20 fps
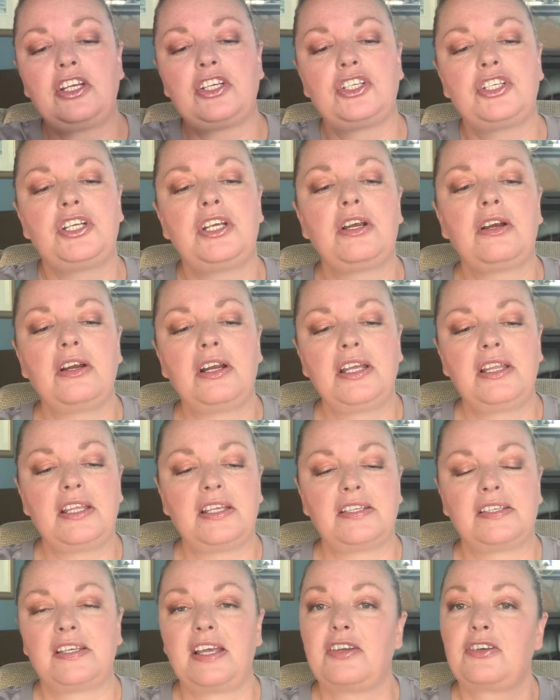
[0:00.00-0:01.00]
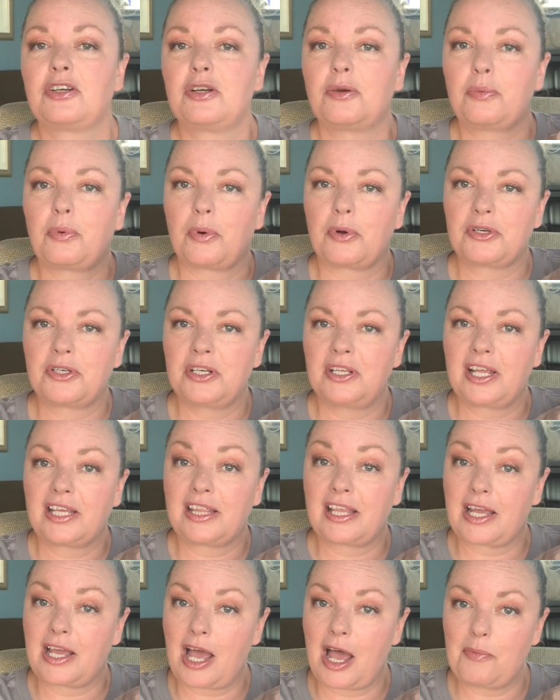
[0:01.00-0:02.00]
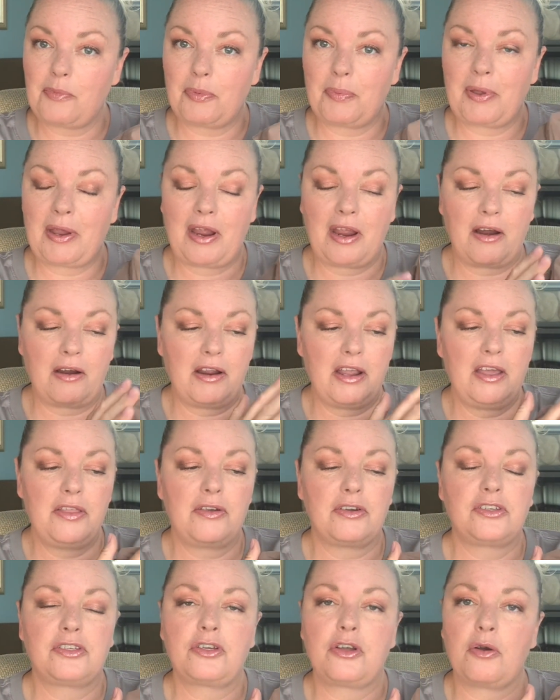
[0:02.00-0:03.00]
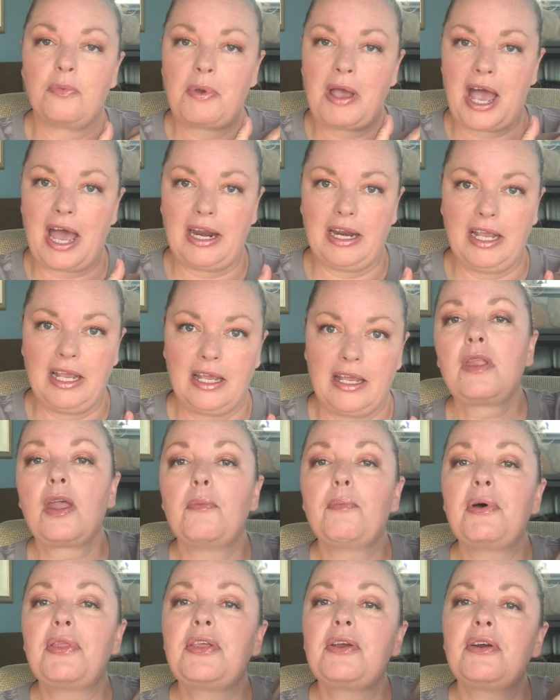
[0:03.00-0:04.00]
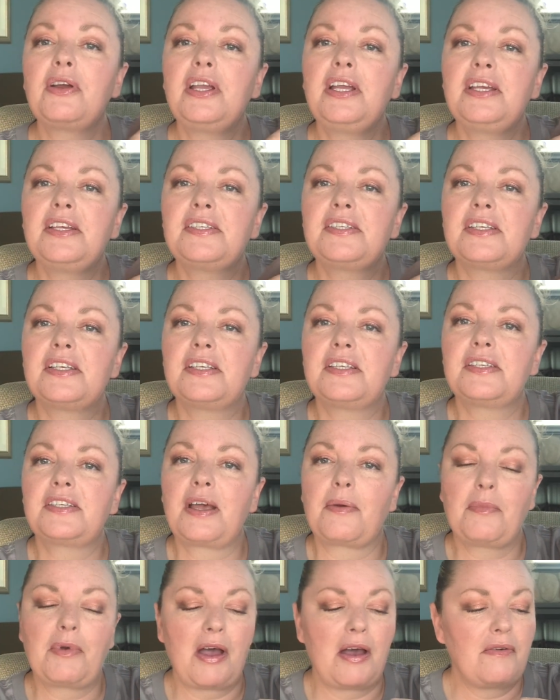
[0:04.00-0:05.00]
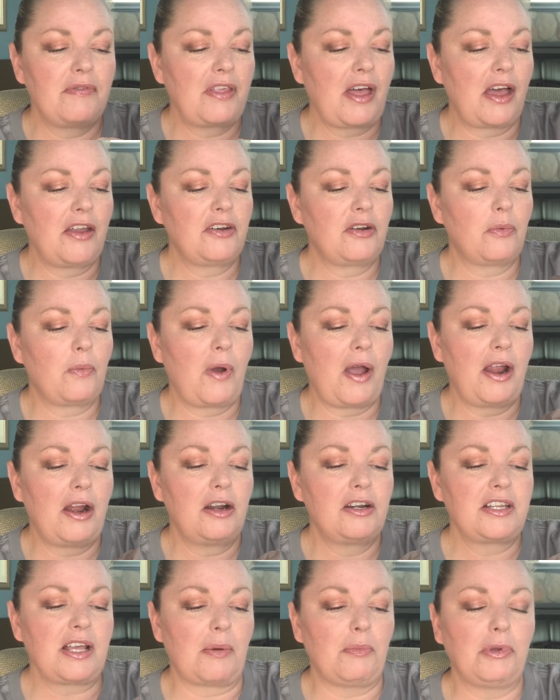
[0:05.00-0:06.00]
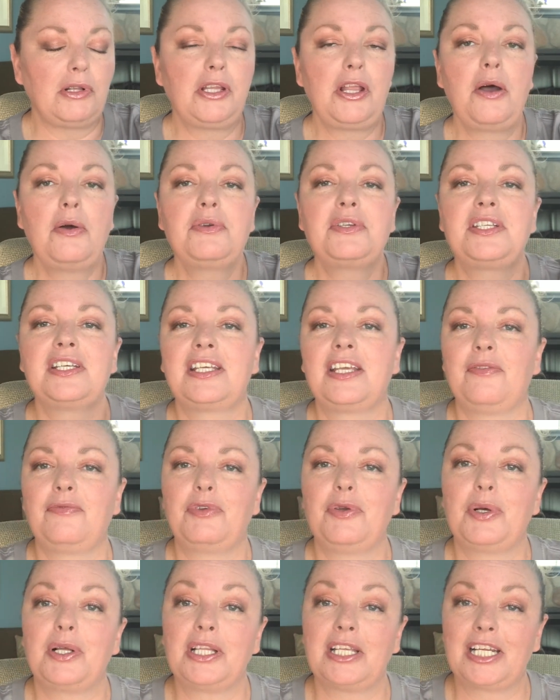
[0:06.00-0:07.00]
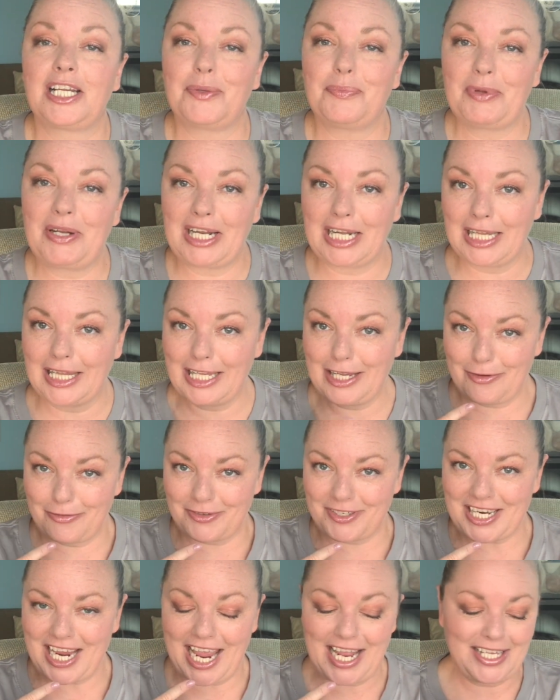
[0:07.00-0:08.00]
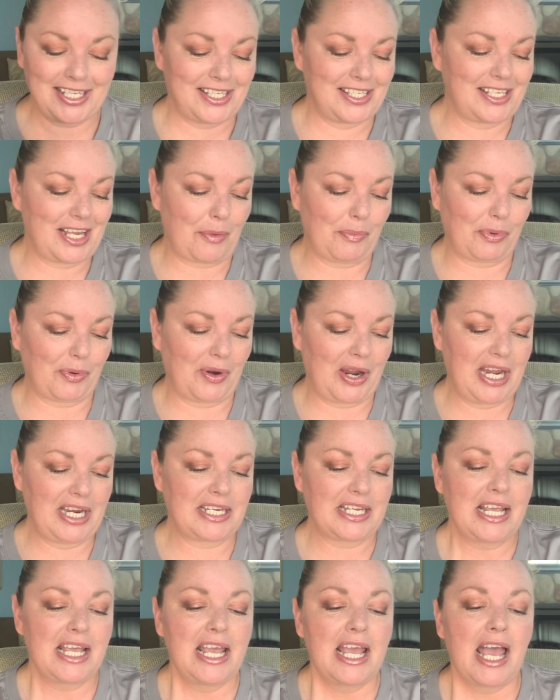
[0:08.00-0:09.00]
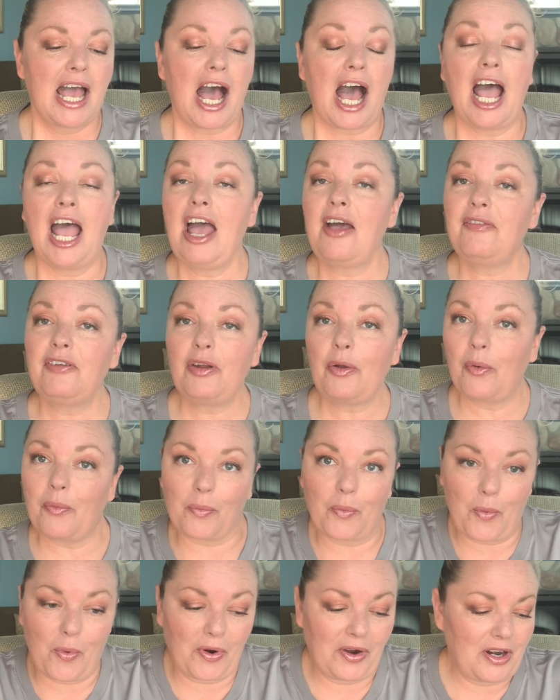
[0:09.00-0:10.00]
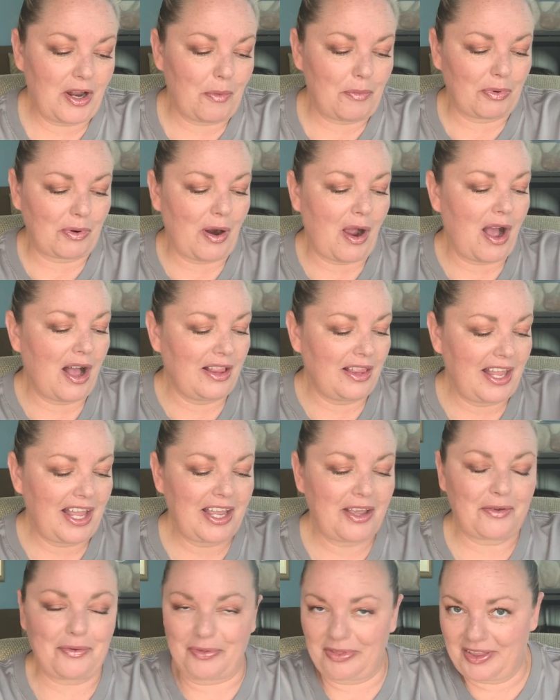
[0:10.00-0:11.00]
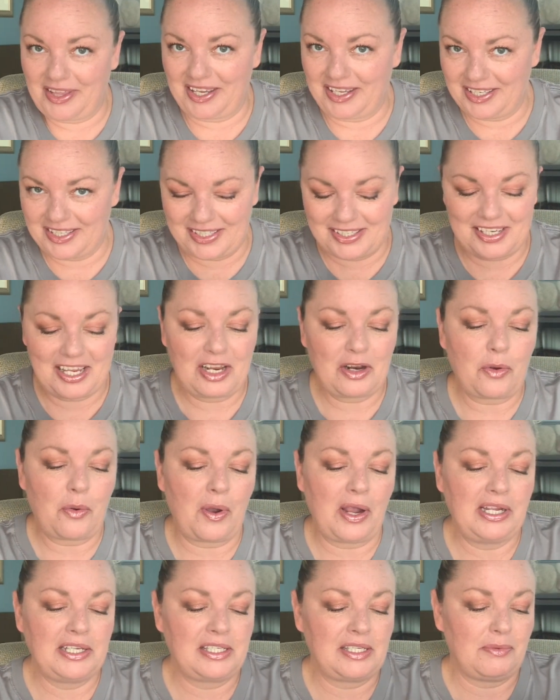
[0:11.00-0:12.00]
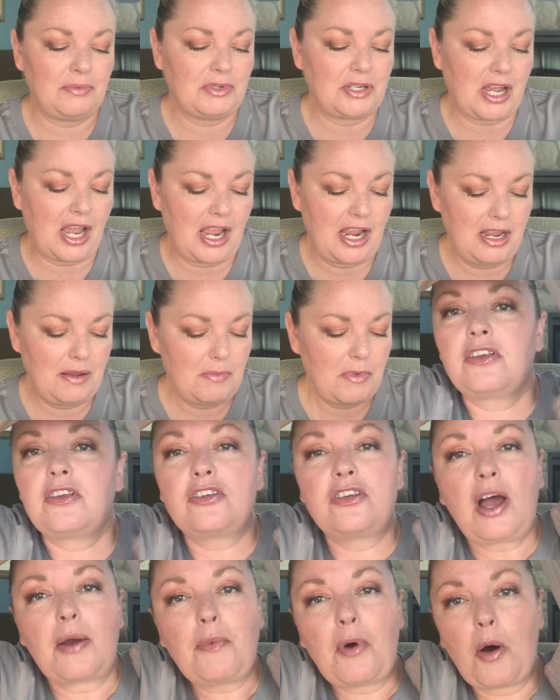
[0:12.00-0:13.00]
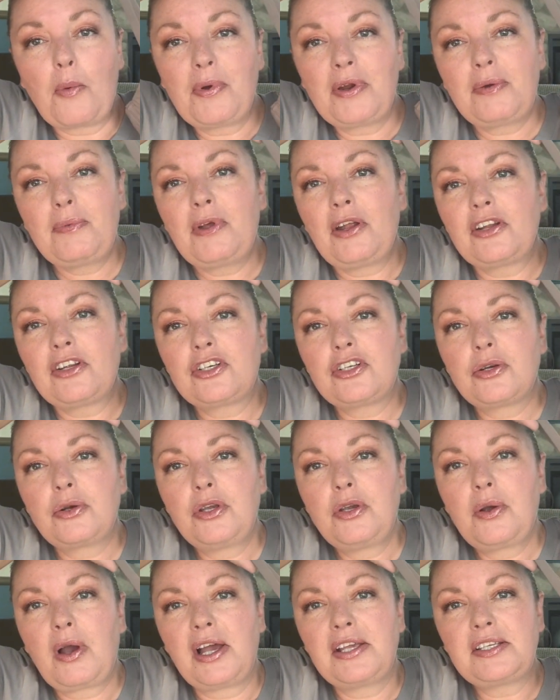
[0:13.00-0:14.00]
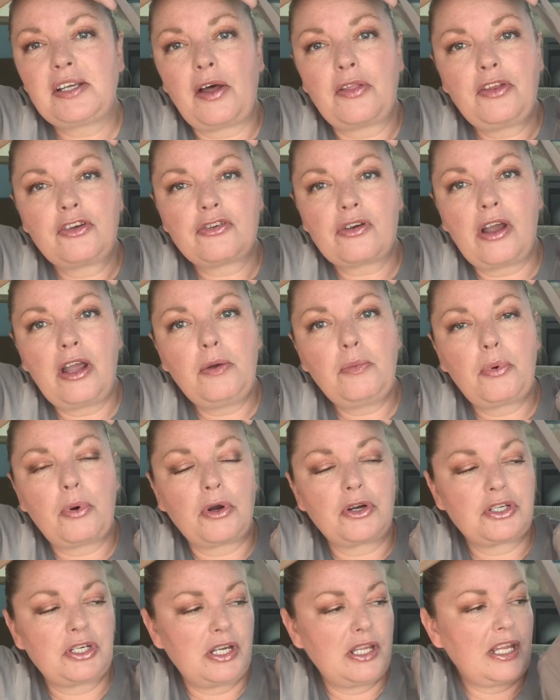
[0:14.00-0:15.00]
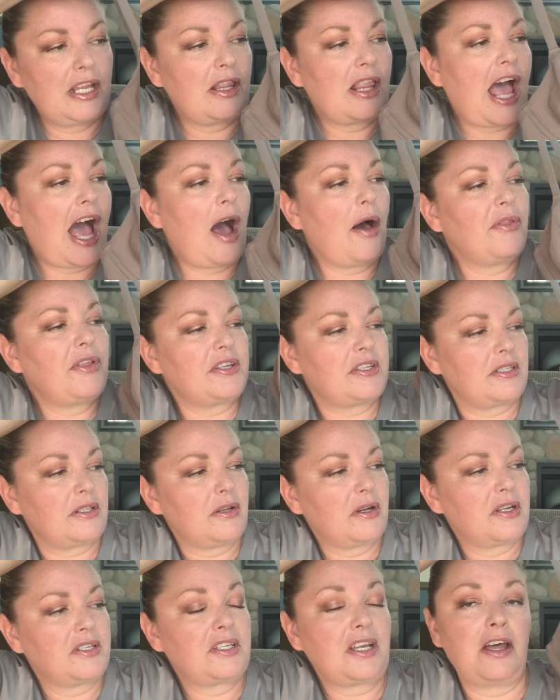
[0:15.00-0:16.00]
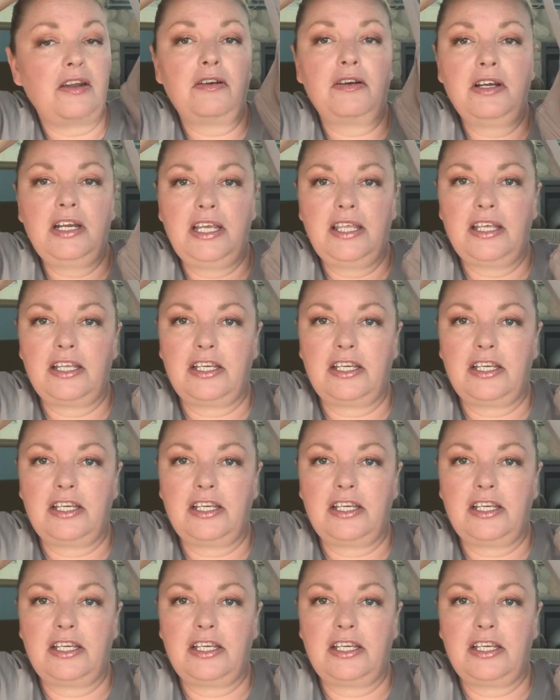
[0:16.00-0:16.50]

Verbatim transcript: sheer in the center portion, like the cup area. There's no padding, but there is some of the underwire down below to give you a little bit of lift and separate. I haven't worn a bra like this in quite some time. I'm hoping to be able to show you guys on the try-on portion how this looks underneath a